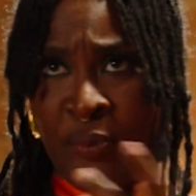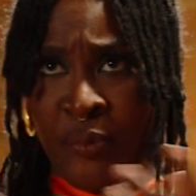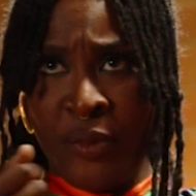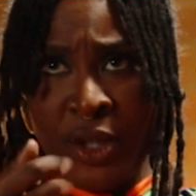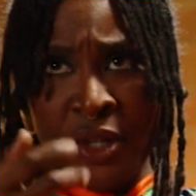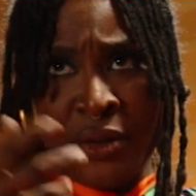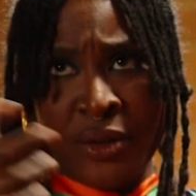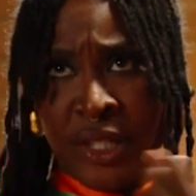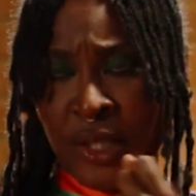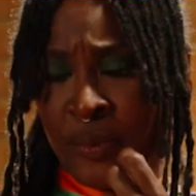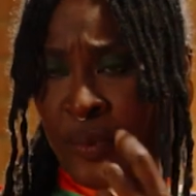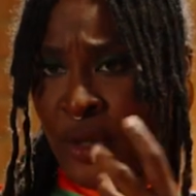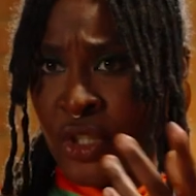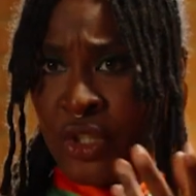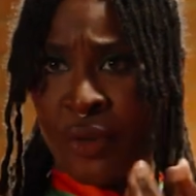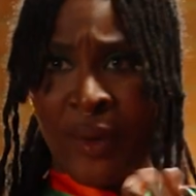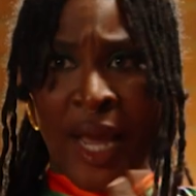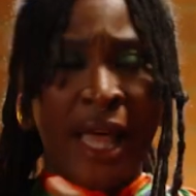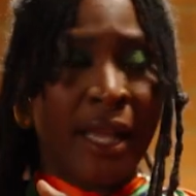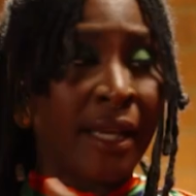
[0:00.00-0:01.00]
your
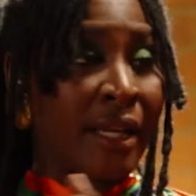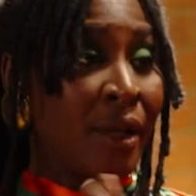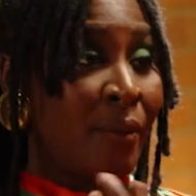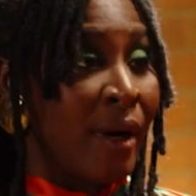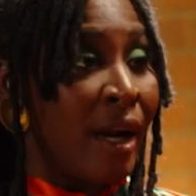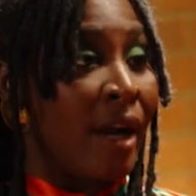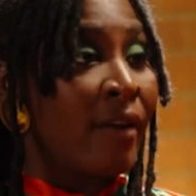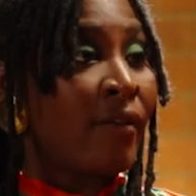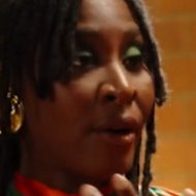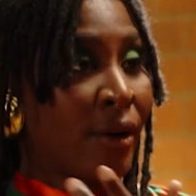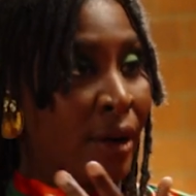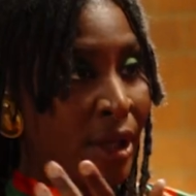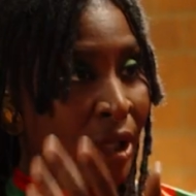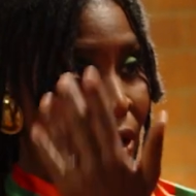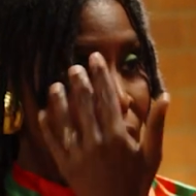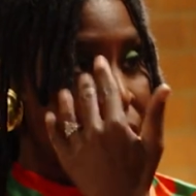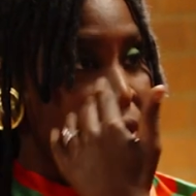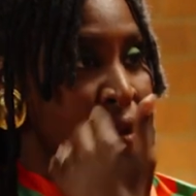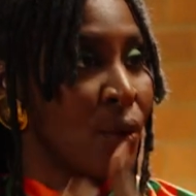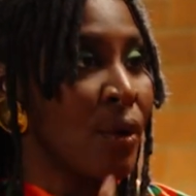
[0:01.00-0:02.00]
spirituality wherever, and
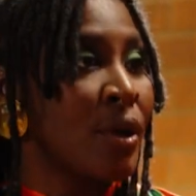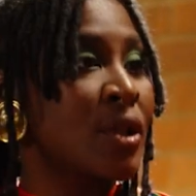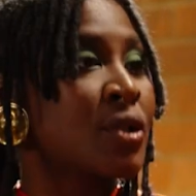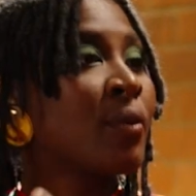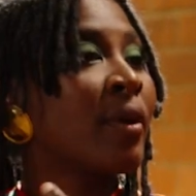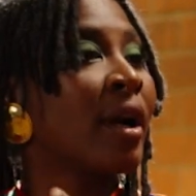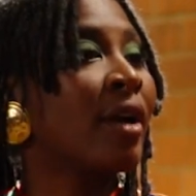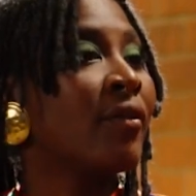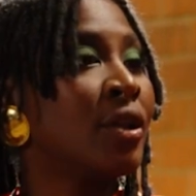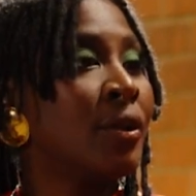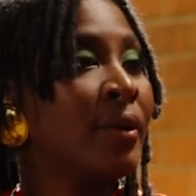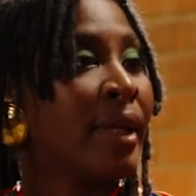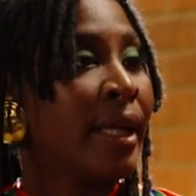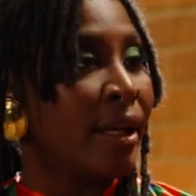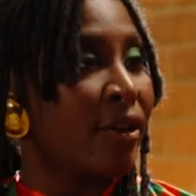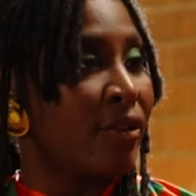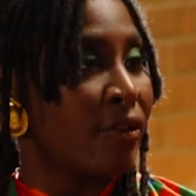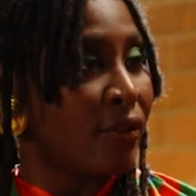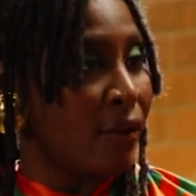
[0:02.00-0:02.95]
your source wherever you get it